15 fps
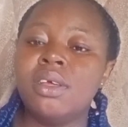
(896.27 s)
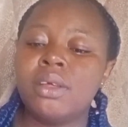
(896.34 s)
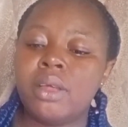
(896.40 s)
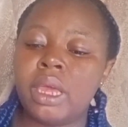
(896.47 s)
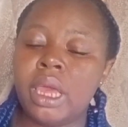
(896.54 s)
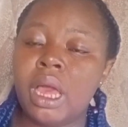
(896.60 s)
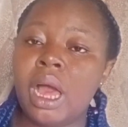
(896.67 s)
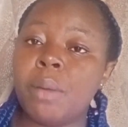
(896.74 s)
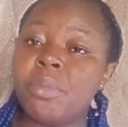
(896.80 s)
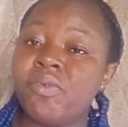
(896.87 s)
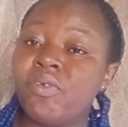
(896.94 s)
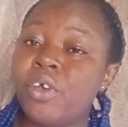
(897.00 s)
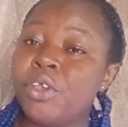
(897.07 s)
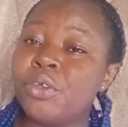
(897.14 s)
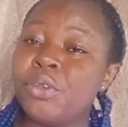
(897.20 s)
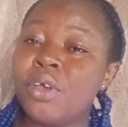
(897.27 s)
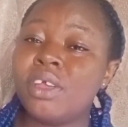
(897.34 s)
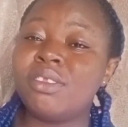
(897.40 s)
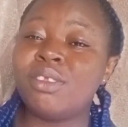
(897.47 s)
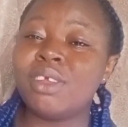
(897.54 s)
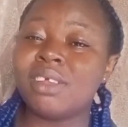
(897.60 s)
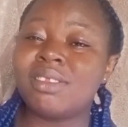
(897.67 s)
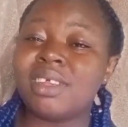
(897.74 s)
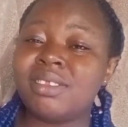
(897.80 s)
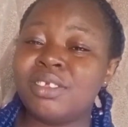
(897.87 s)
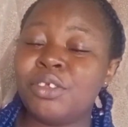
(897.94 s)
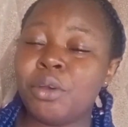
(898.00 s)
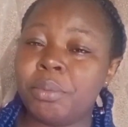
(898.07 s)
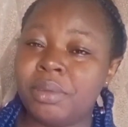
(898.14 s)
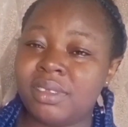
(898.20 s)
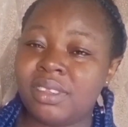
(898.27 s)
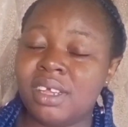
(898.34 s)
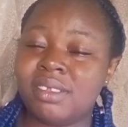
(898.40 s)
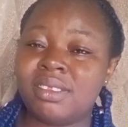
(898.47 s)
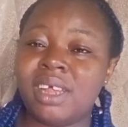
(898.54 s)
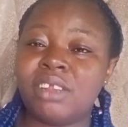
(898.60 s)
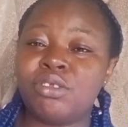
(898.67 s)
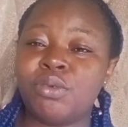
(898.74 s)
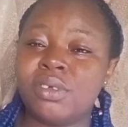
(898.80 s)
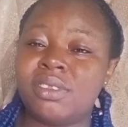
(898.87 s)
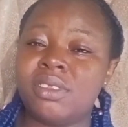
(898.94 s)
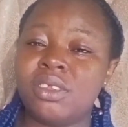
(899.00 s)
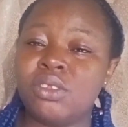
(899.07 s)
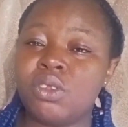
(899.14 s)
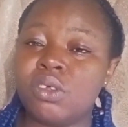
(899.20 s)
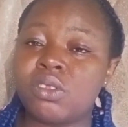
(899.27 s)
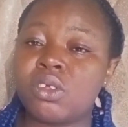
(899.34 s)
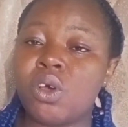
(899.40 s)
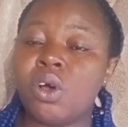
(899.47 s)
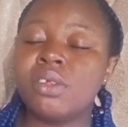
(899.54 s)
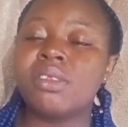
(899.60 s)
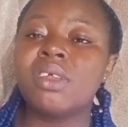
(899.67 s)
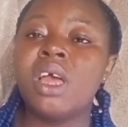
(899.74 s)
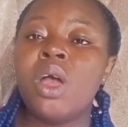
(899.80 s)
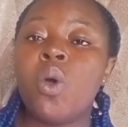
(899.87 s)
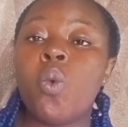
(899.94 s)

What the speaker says: Yeah, before you know it, you're starting your business. Start roasting those corns.